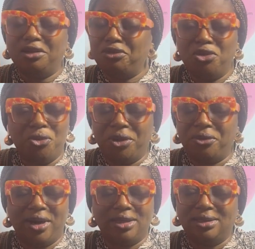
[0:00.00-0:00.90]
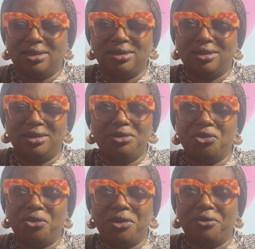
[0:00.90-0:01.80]
no regrets,
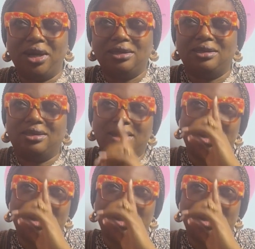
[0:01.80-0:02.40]
no regrets.